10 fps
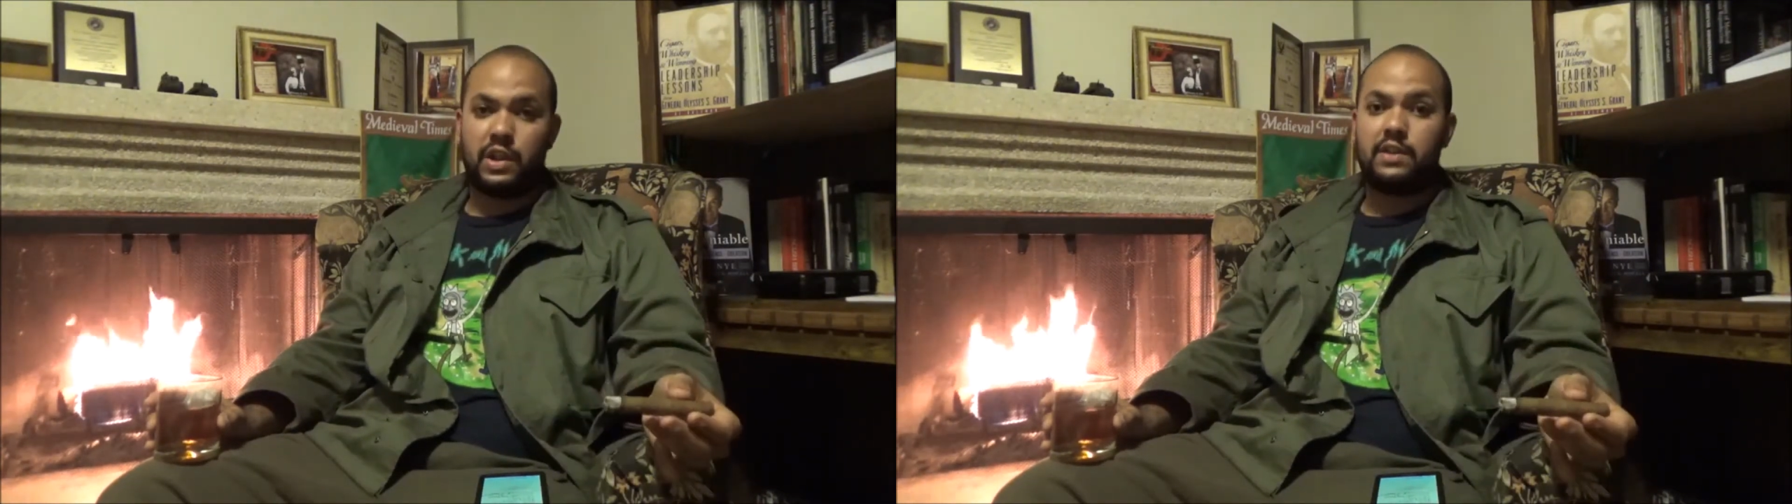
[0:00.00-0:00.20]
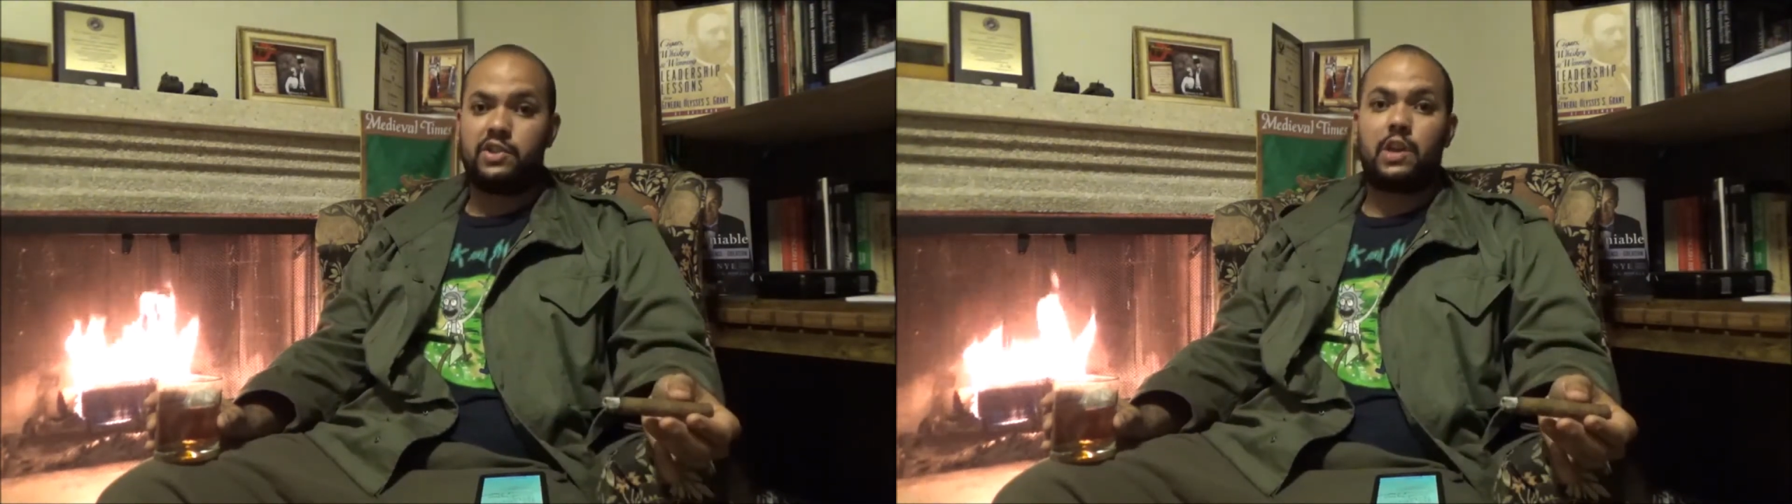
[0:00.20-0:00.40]

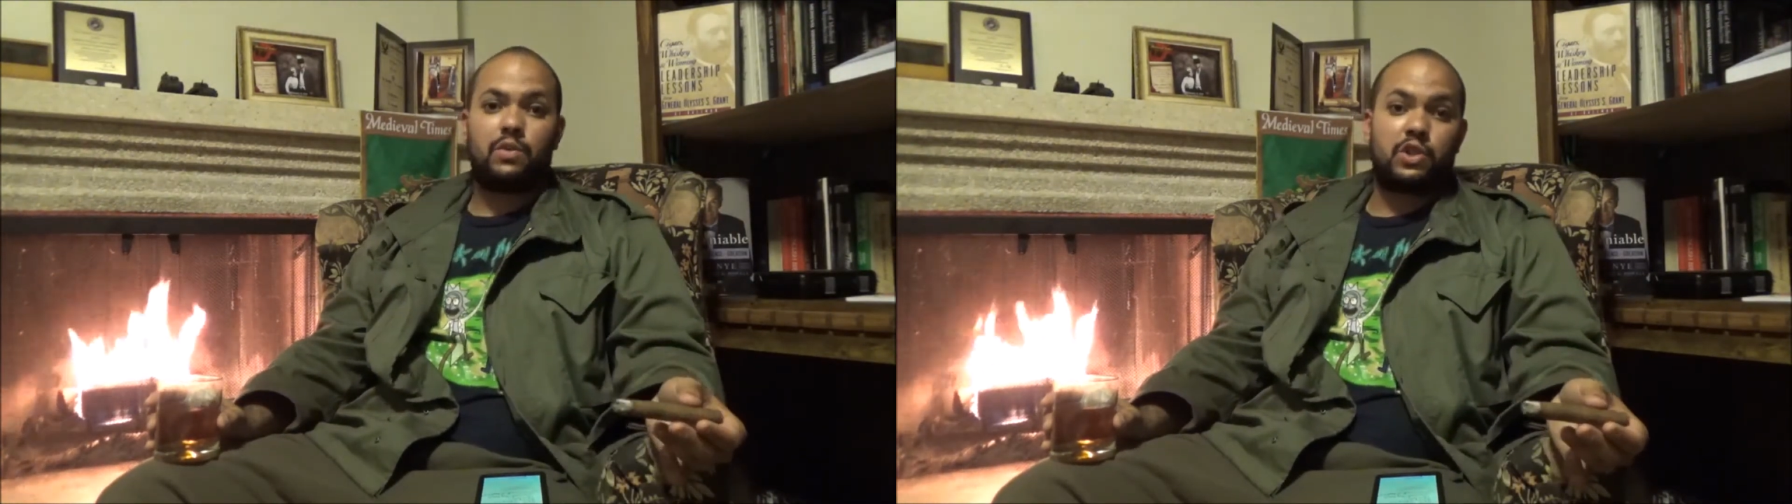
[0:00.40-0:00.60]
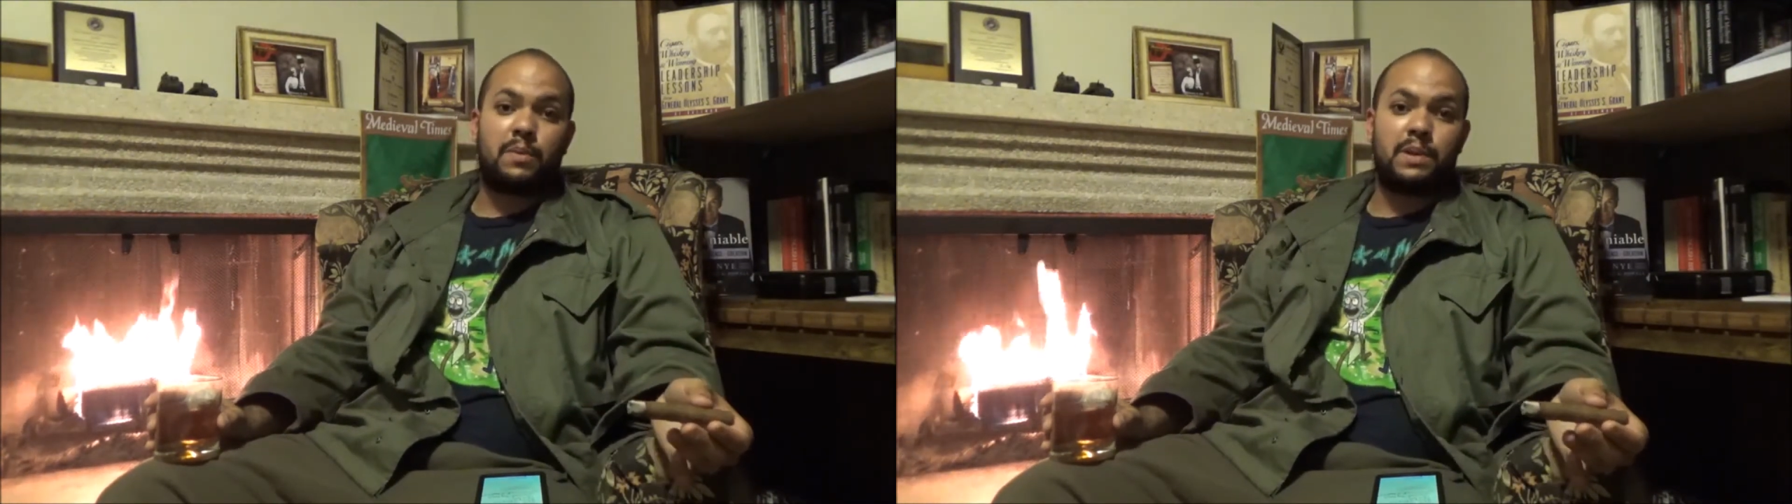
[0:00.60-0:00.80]
General
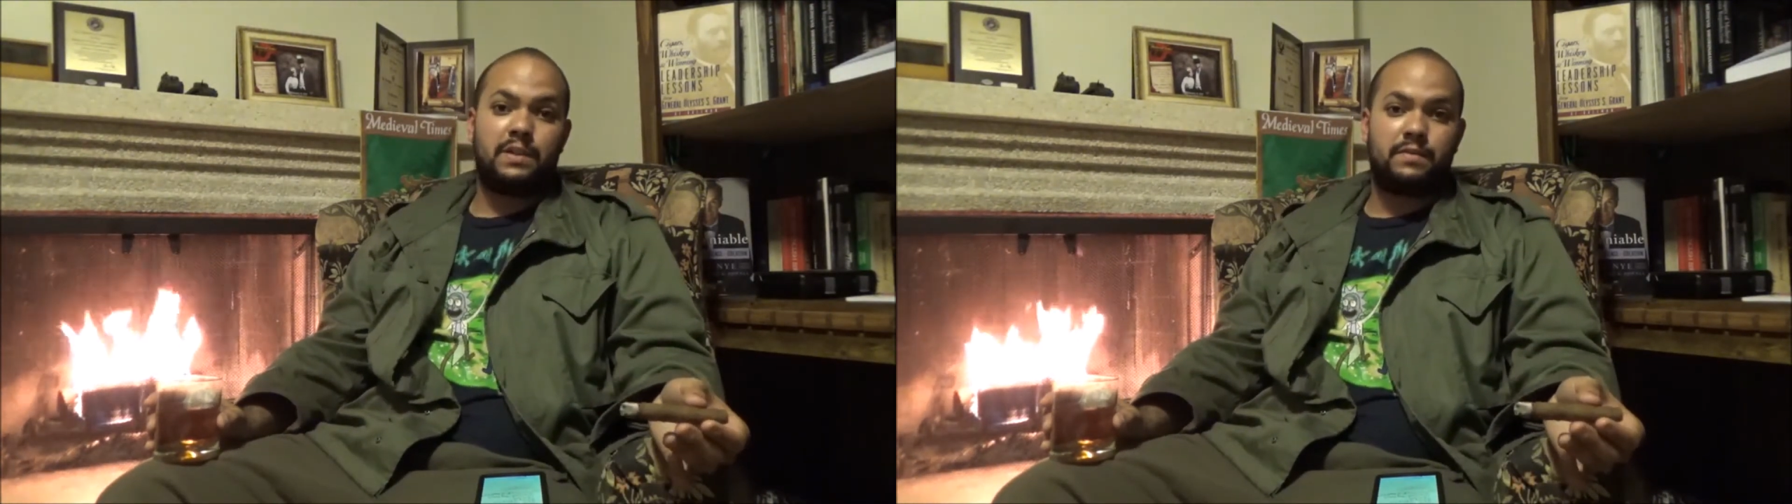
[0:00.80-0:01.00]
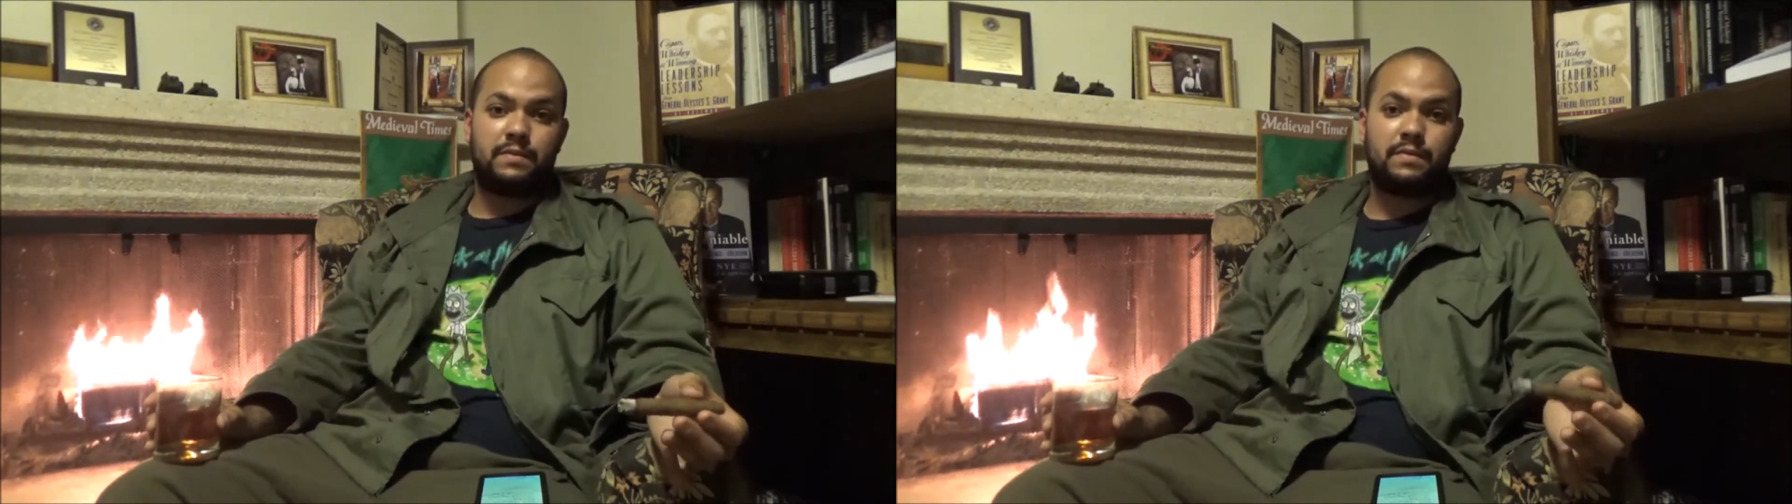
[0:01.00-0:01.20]
Sherman
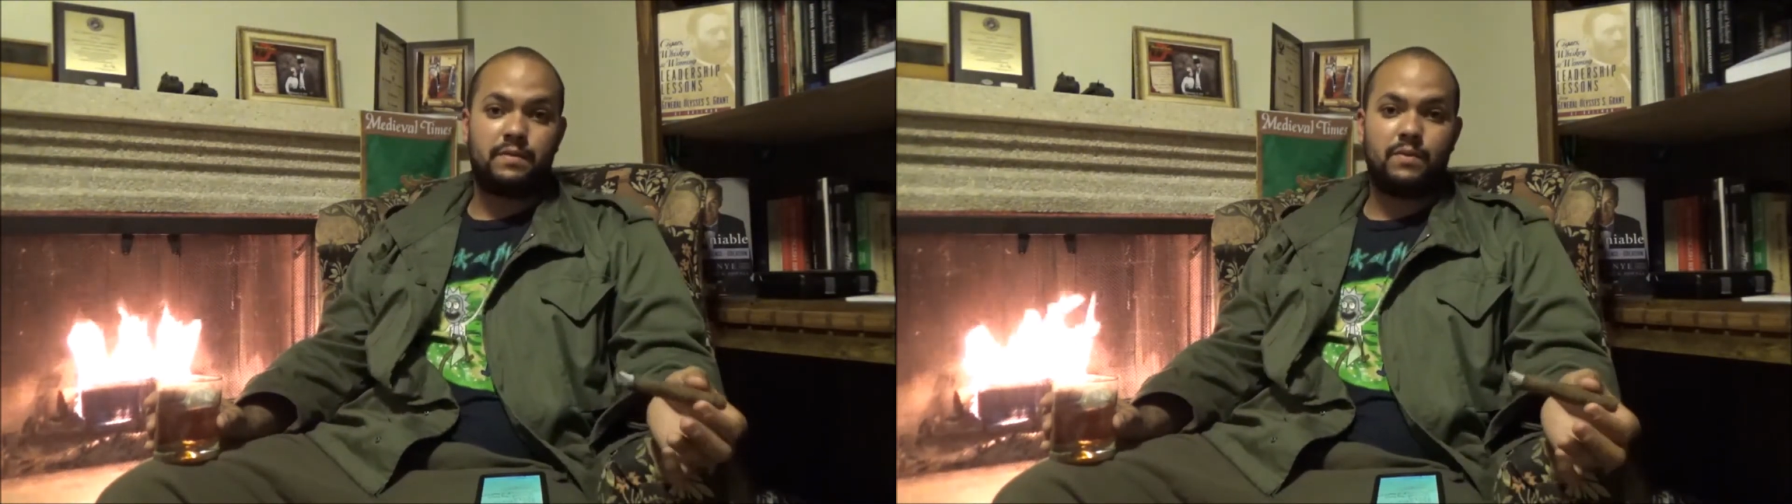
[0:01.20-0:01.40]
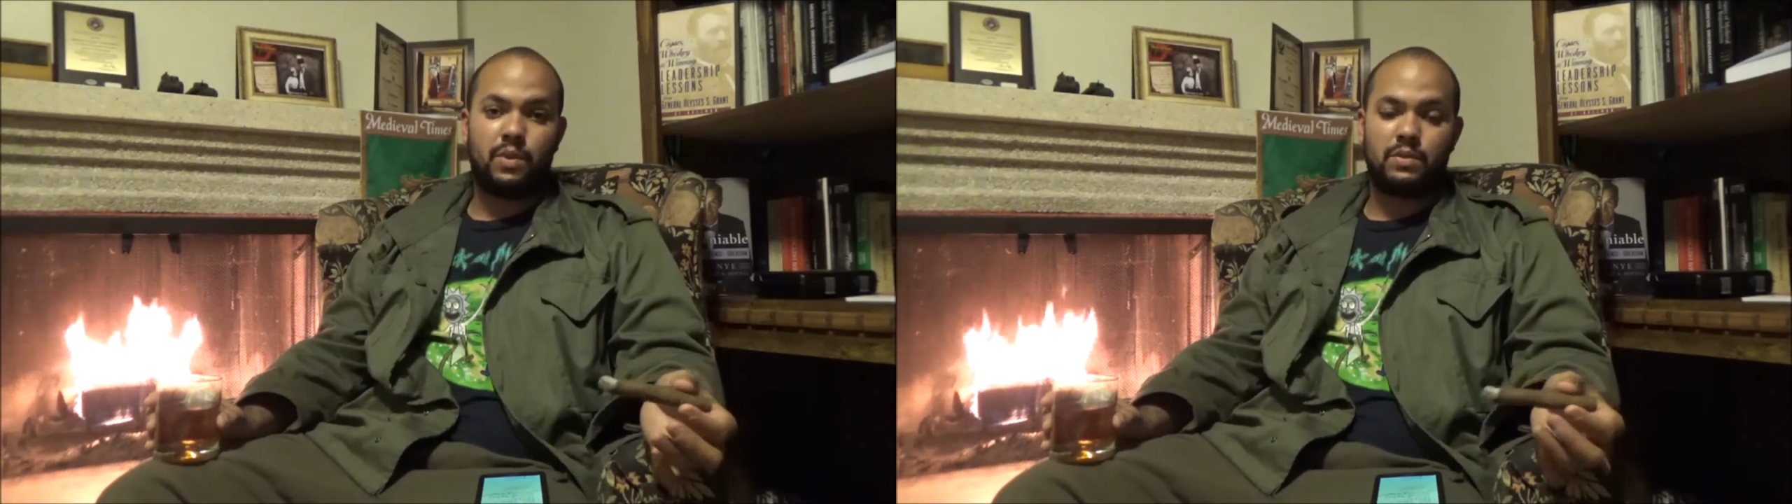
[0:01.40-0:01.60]

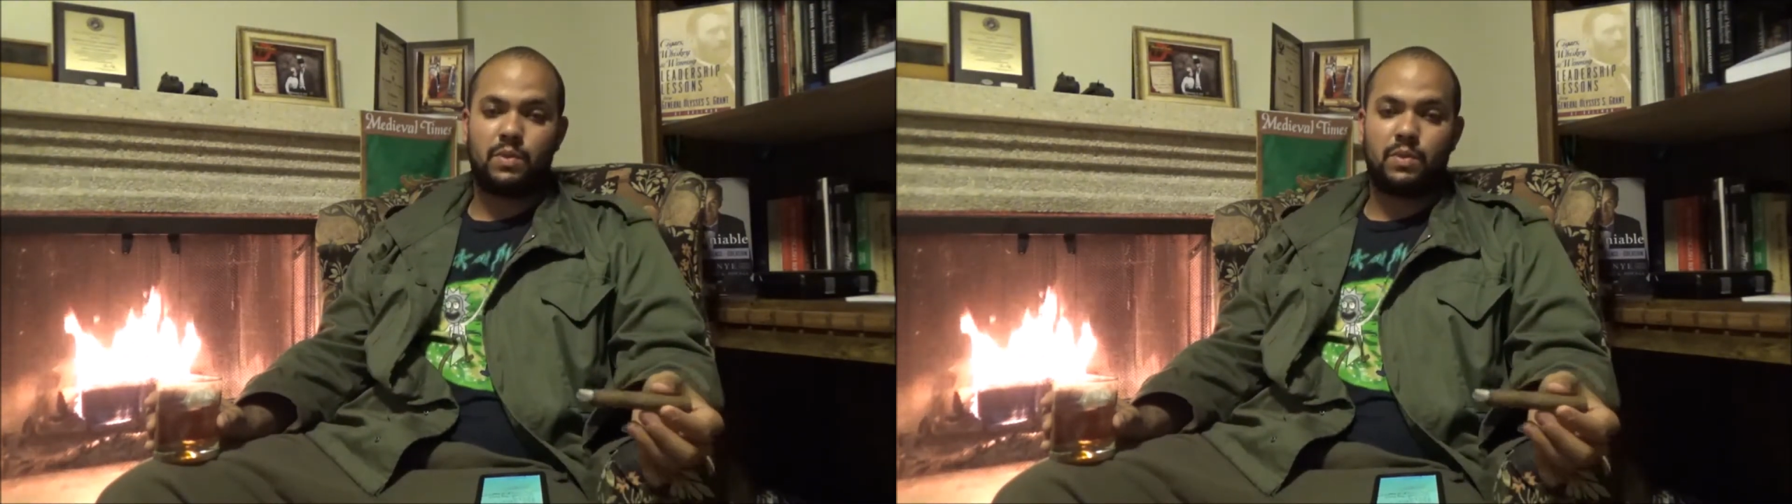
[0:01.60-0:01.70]
who's